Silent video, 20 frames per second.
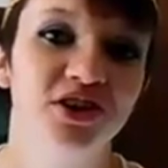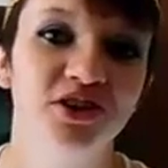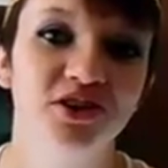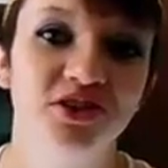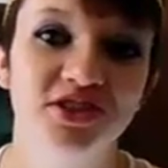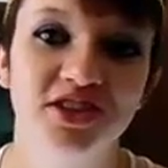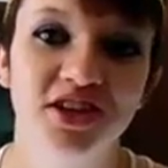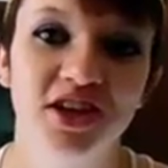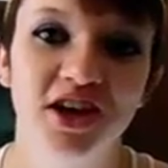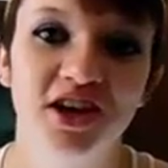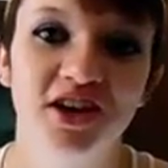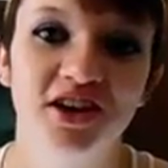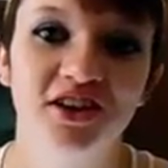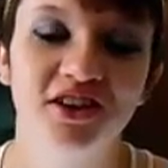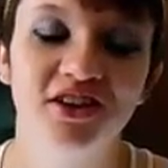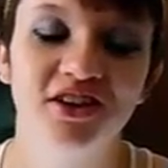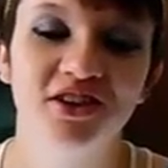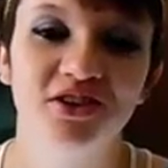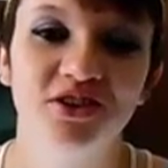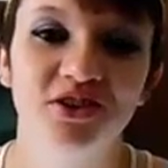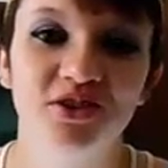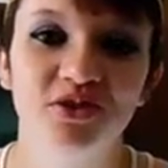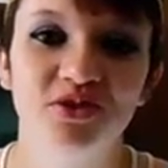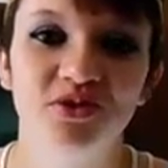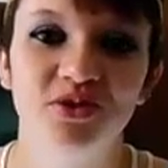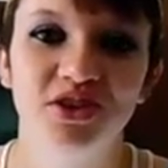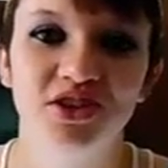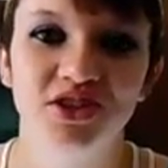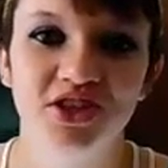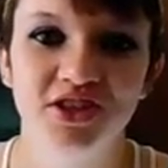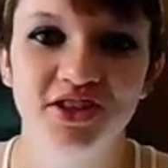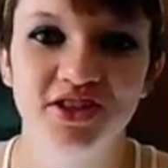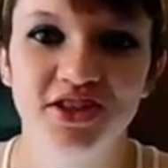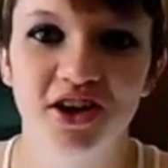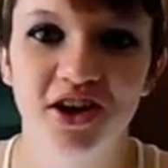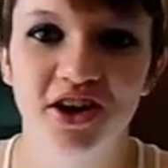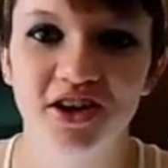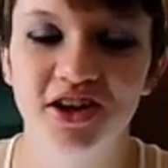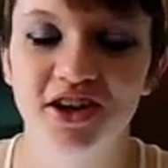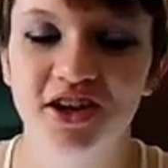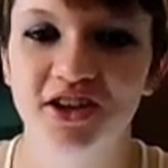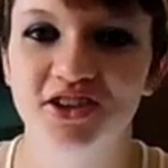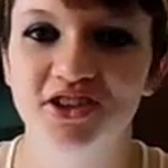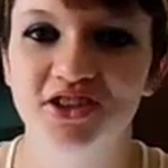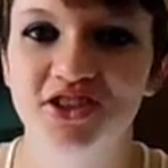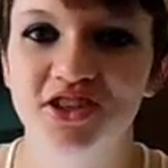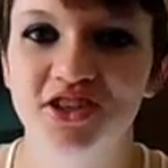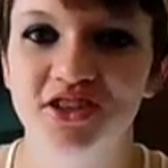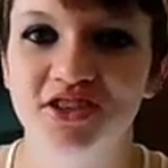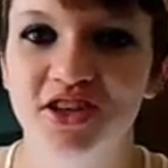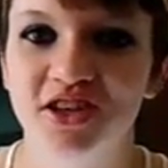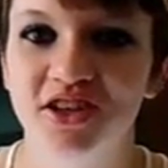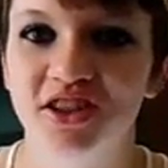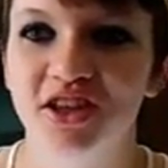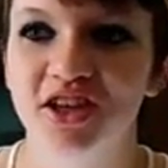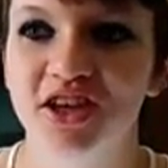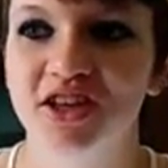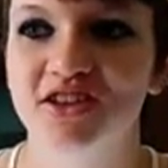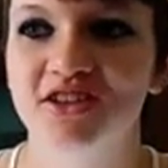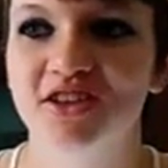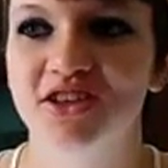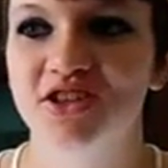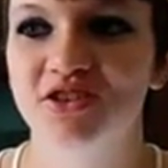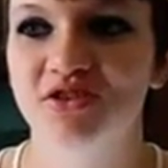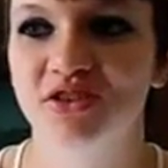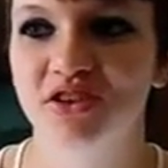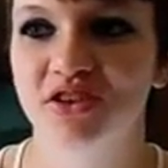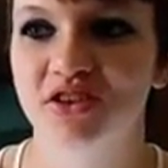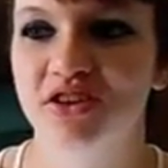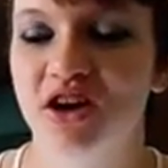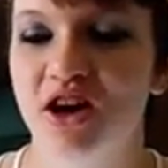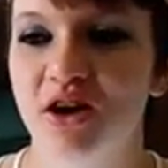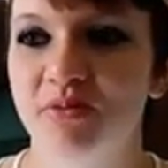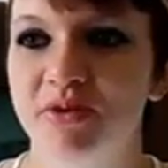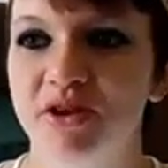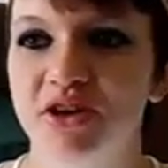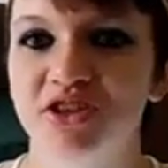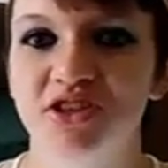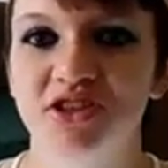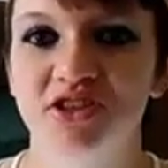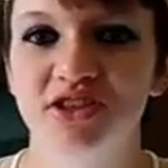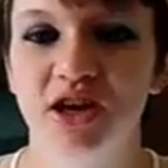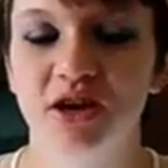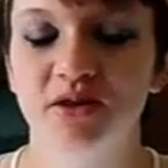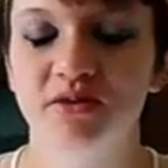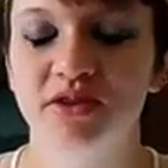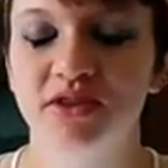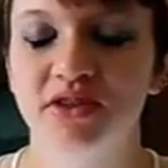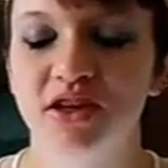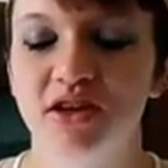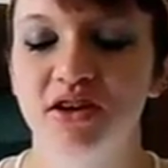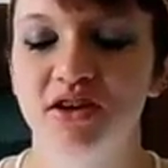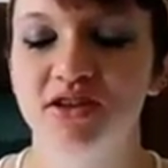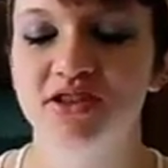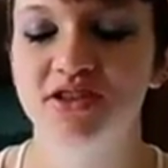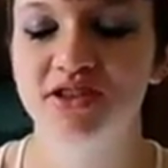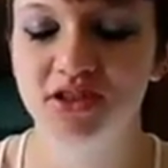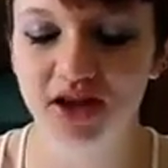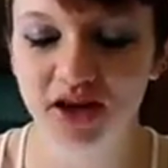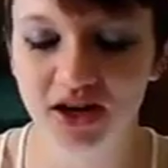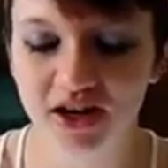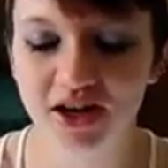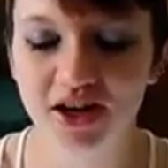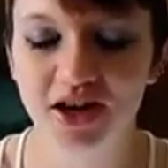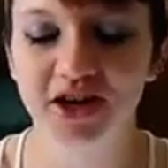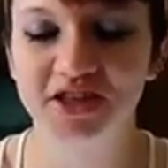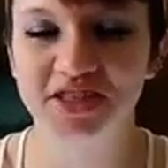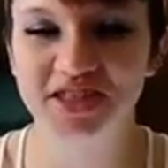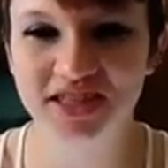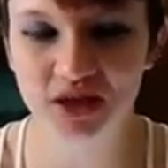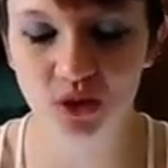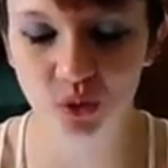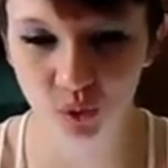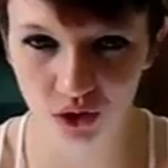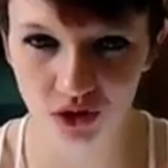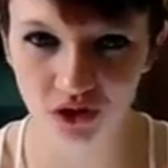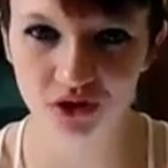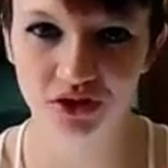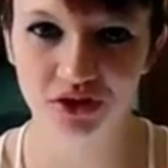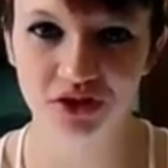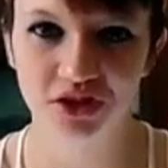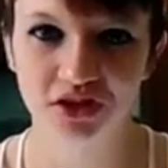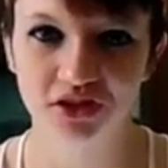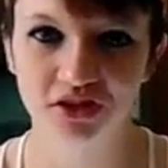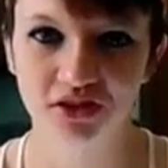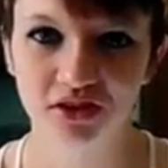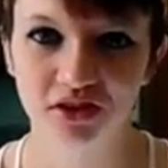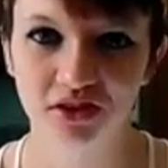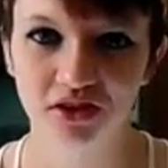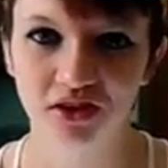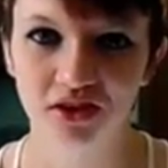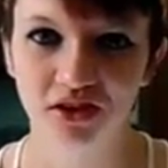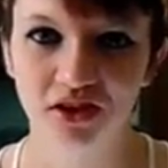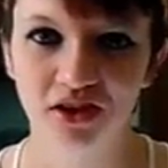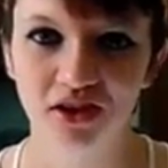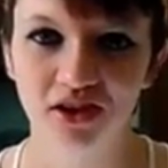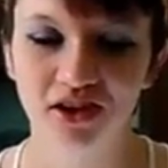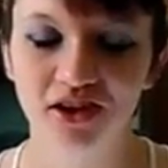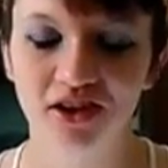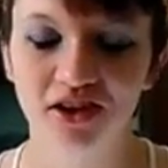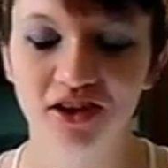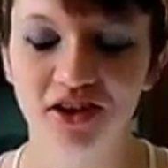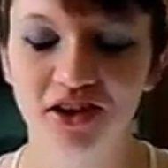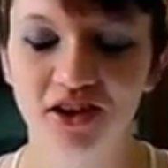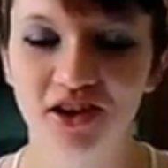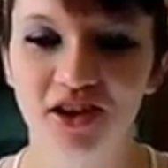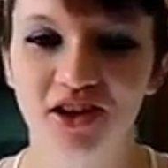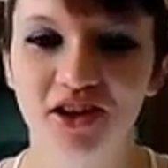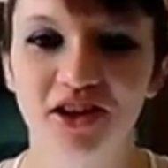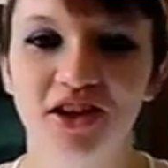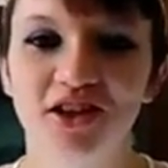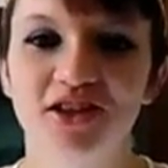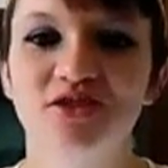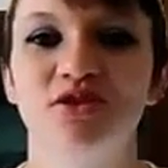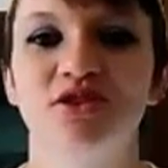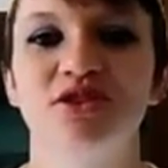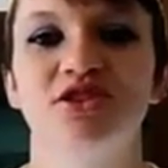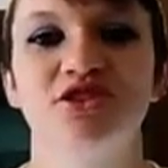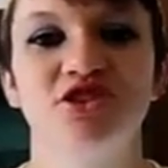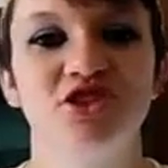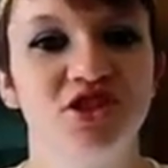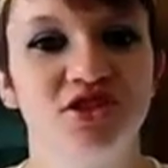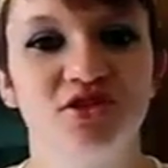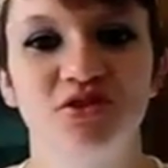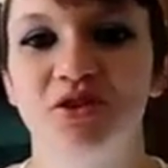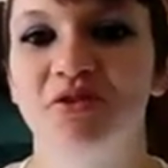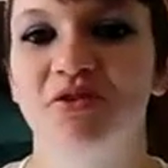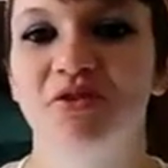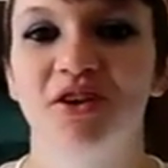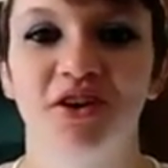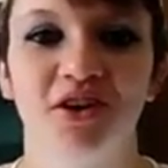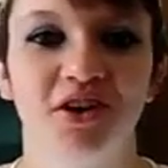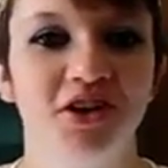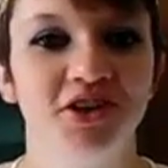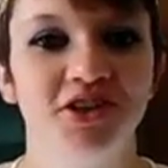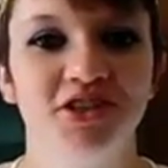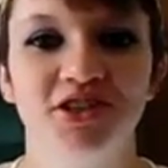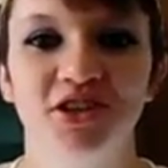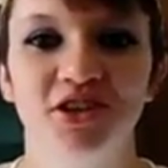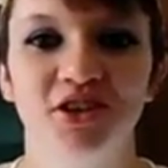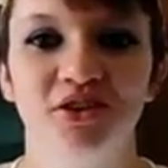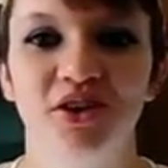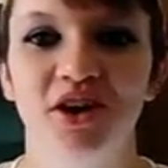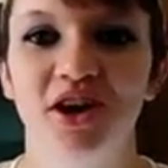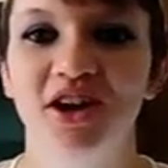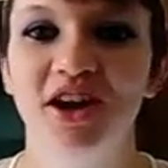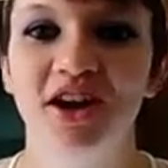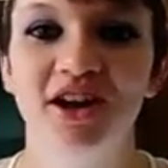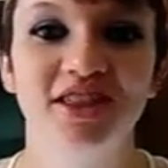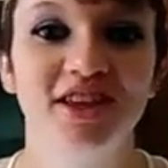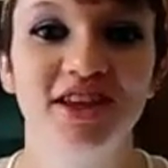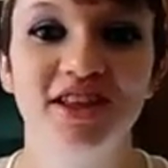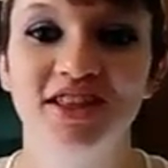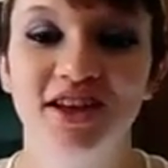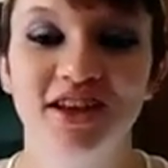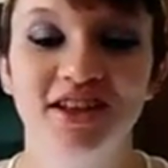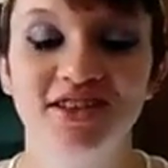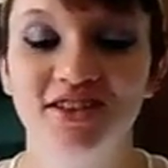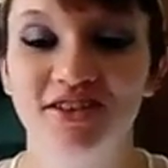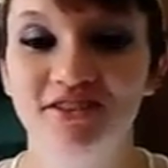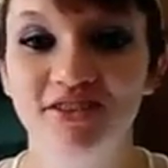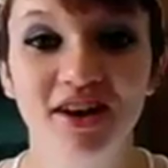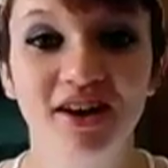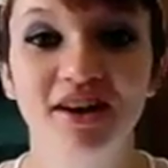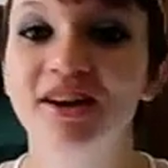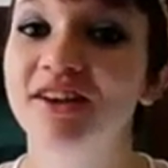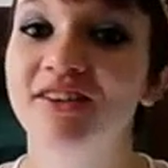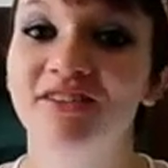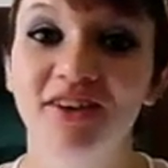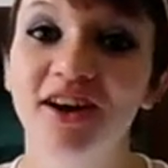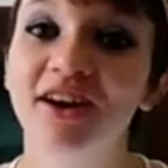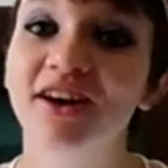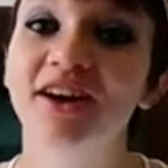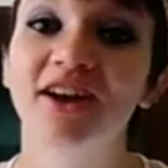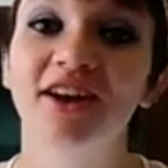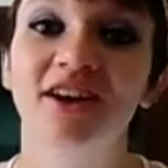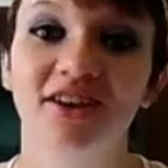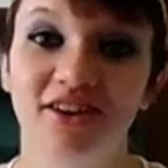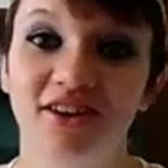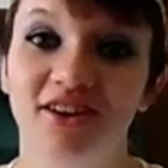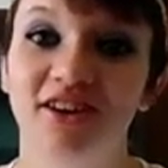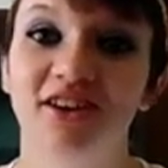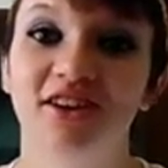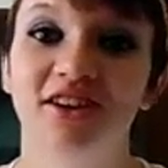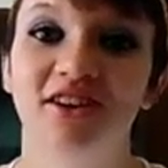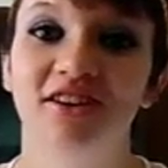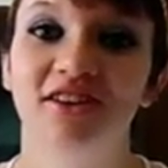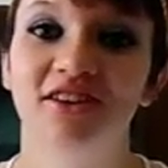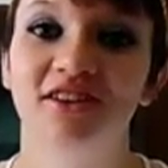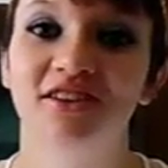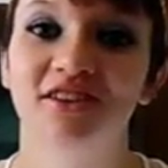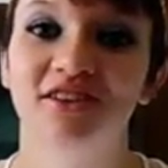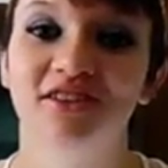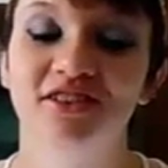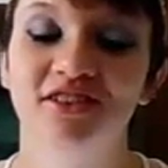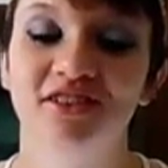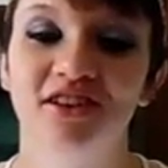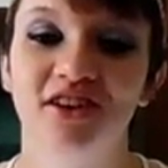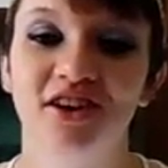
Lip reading: girl who when she's talking and she suddenly gets onto another topic, she stops and says, "Sorry, I squirreled." And that's what she's referring to. And I think that's a very, very good